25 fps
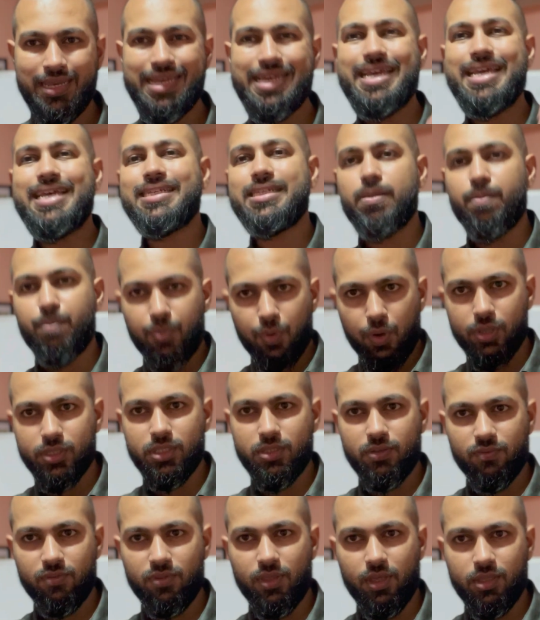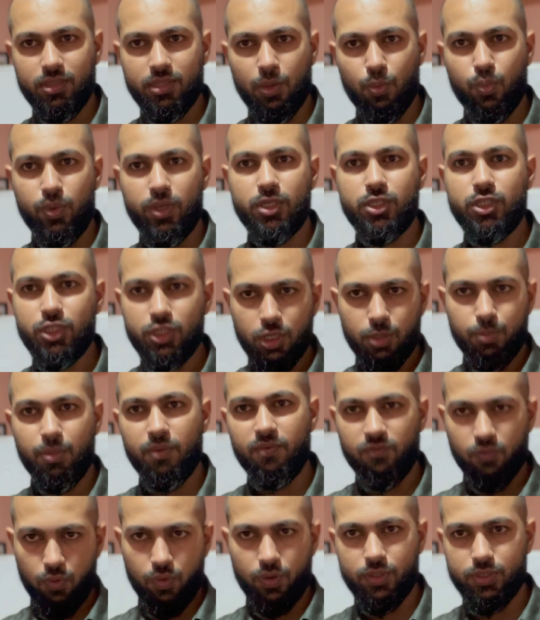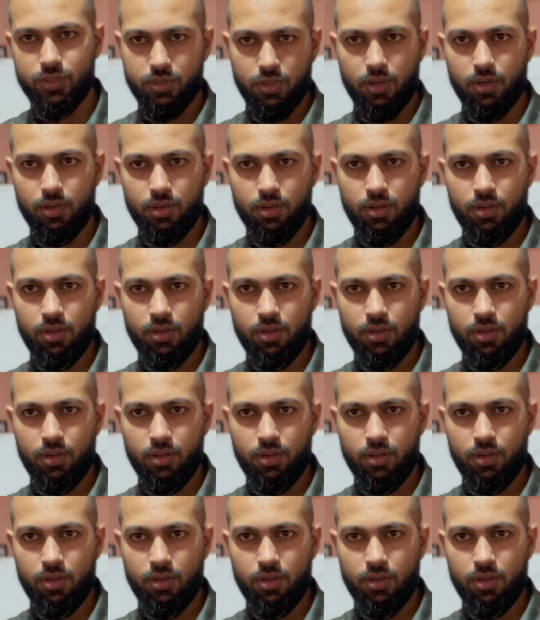is a positive thing that we should be focused on?